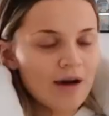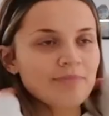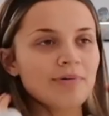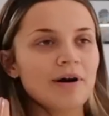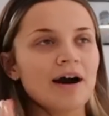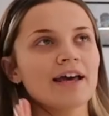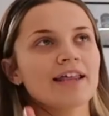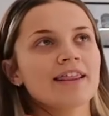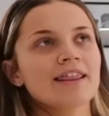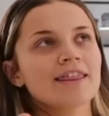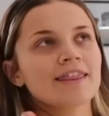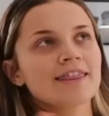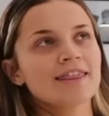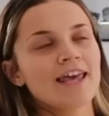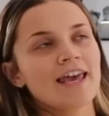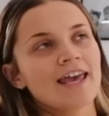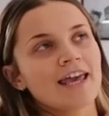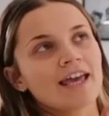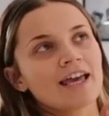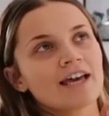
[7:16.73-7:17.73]
But I
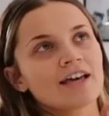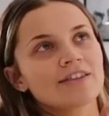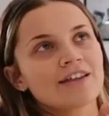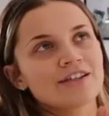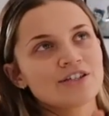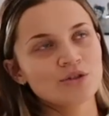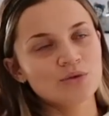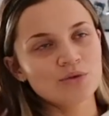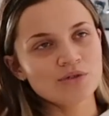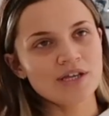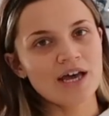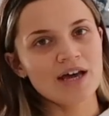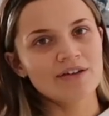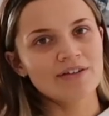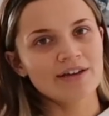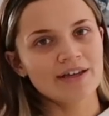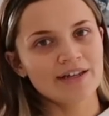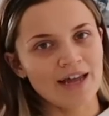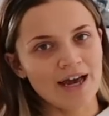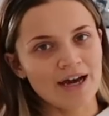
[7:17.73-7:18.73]
think they do also have
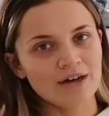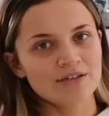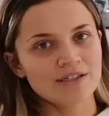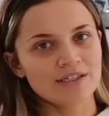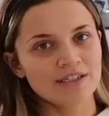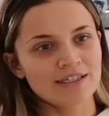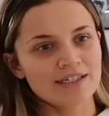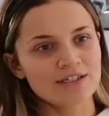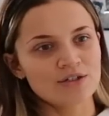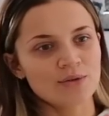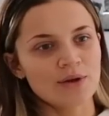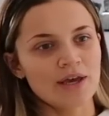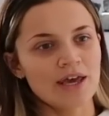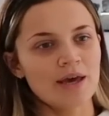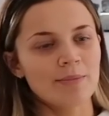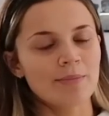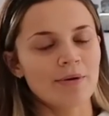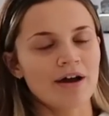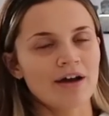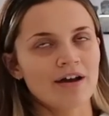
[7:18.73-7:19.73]
like an Aldi and a Lidl
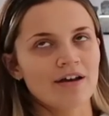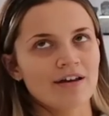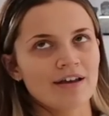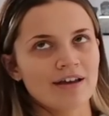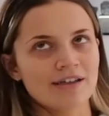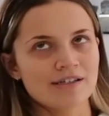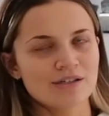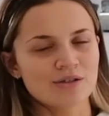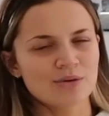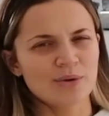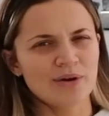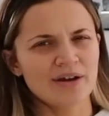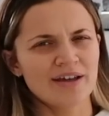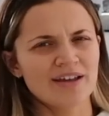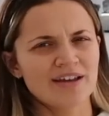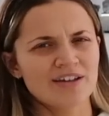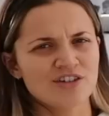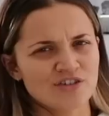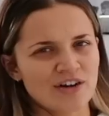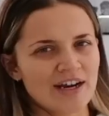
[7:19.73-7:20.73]
here, but it's
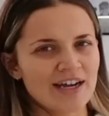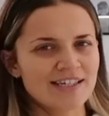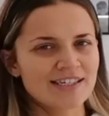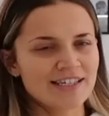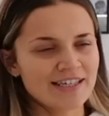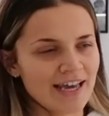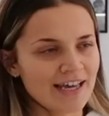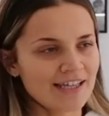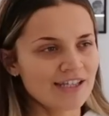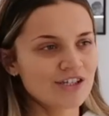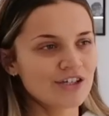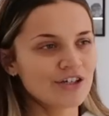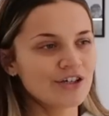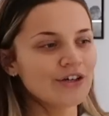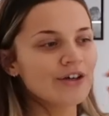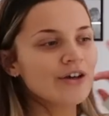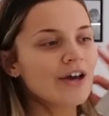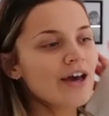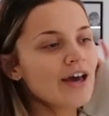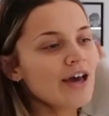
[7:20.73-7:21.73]
quite a trek to get
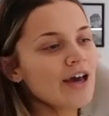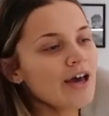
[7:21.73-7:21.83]
to.